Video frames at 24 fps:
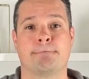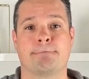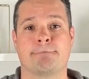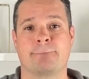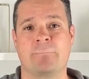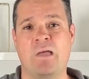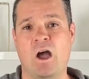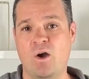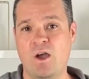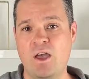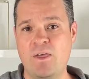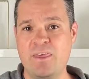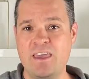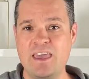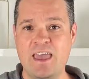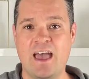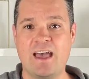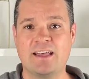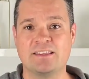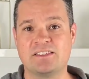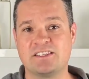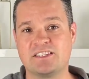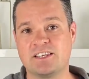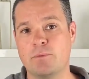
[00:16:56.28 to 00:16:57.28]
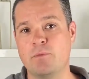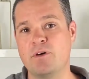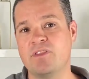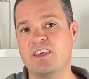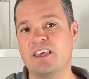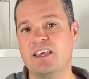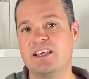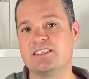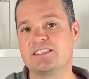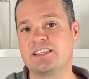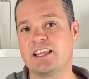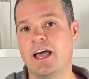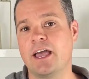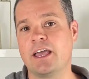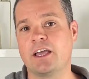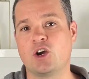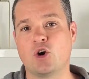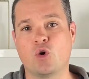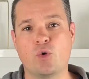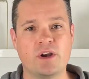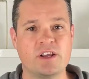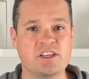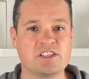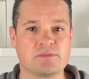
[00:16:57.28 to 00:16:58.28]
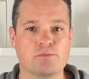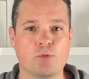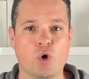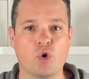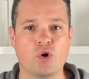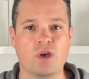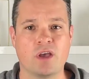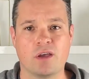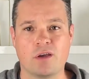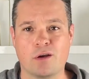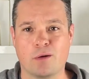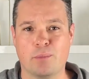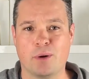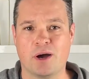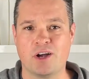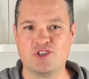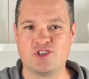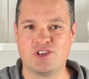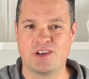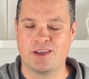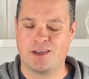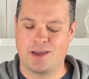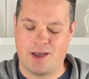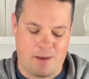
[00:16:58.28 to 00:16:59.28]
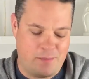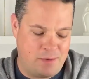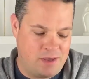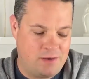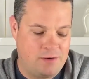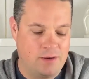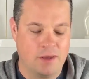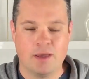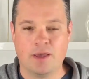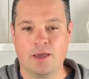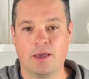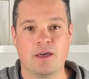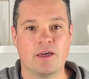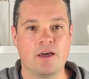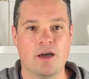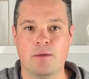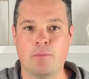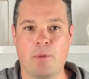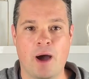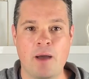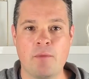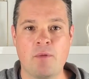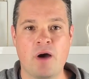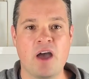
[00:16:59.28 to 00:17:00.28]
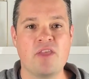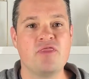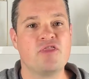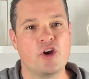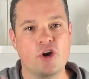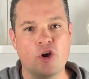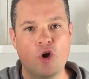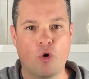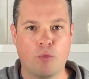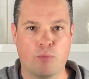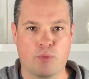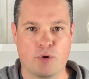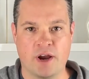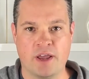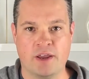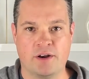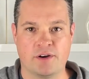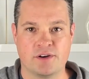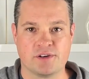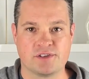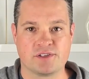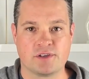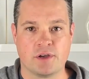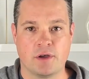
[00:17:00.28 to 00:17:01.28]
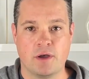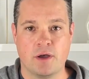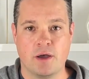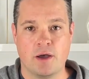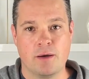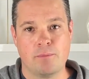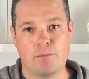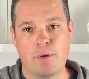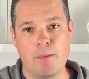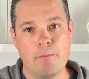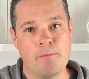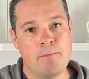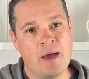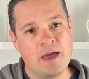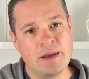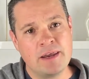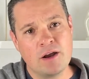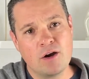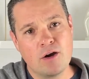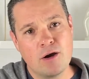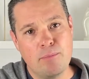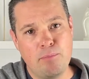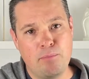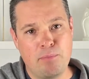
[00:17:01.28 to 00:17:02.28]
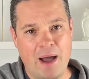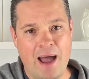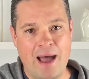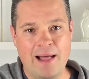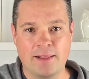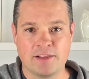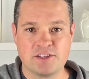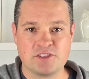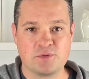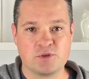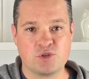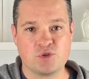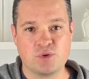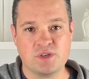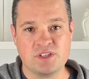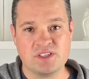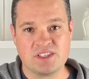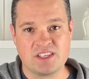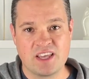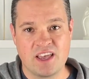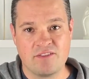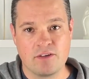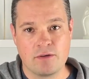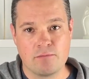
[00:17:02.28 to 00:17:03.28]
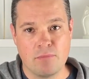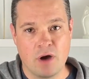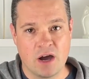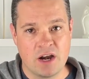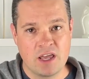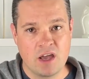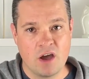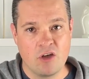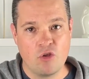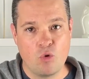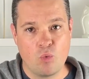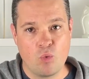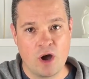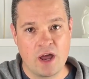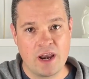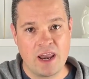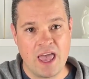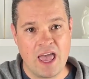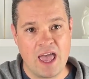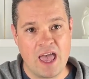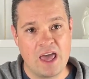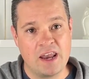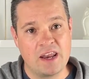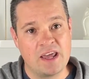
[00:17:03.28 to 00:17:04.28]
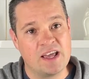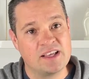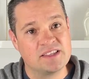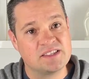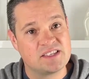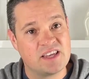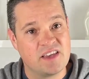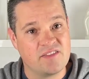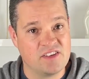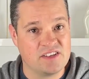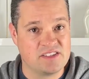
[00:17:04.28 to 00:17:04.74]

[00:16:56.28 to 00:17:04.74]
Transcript: Now, in the end, some of these, like quitting smoking or budgeting, I mean, in my mind, they're no-brainers. But many are a balance between saving money on the one hand and saving